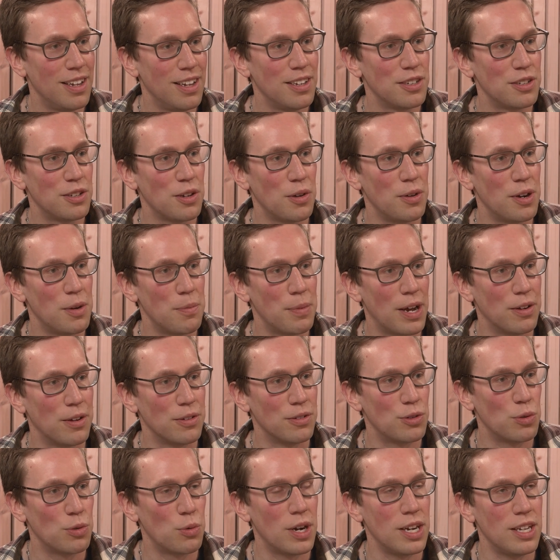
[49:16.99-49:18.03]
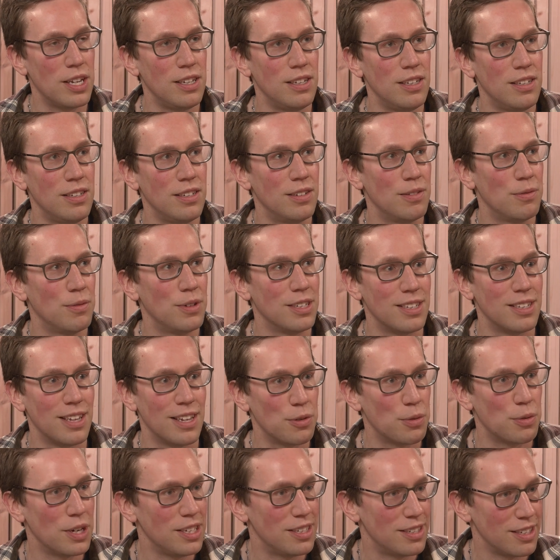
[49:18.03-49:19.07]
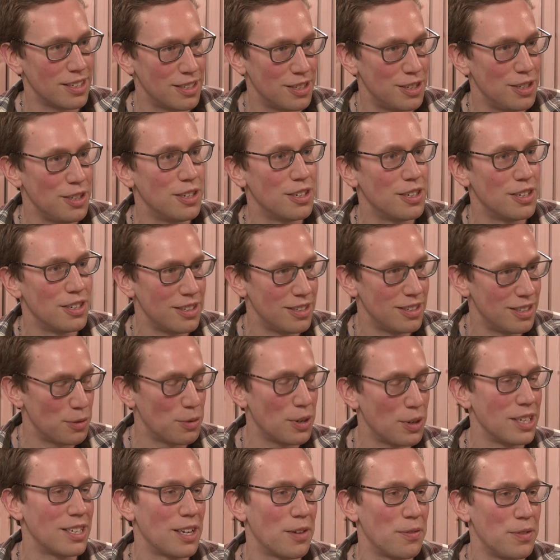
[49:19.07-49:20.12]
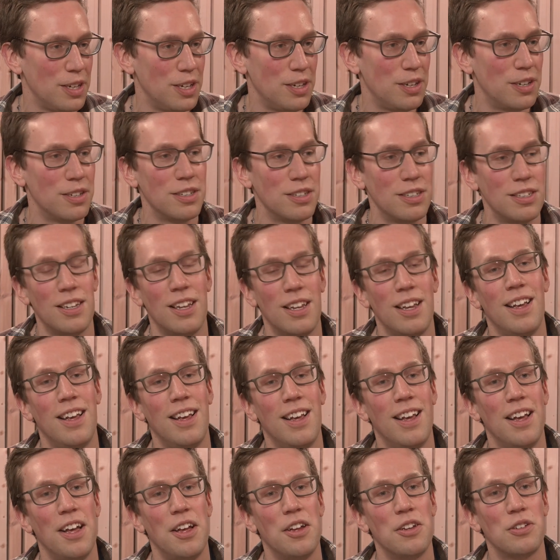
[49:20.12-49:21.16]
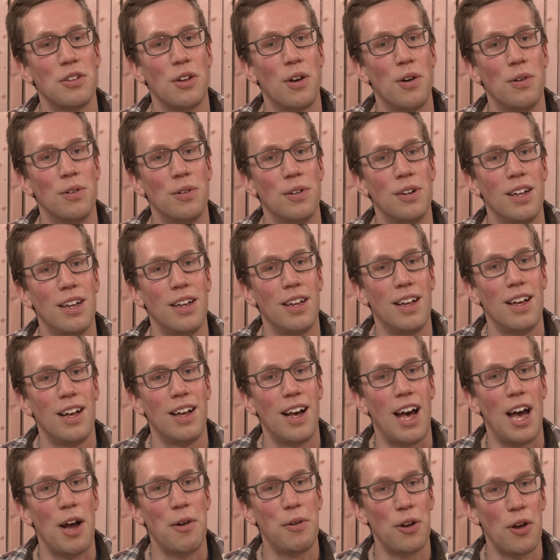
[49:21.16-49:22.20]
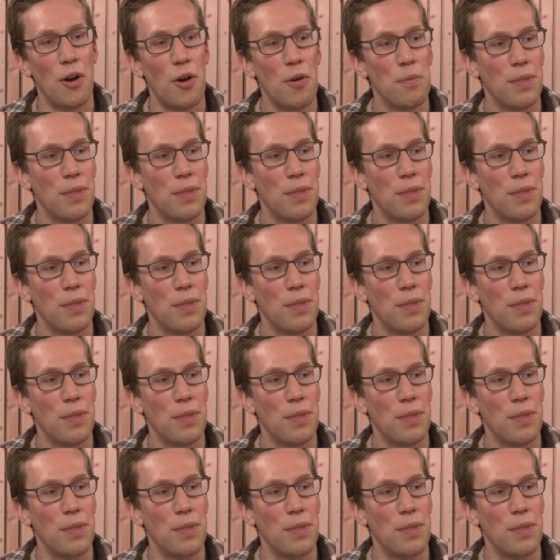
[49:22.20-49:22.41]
So in about 20, what is that, 26 years, years, 27 years. So I would hope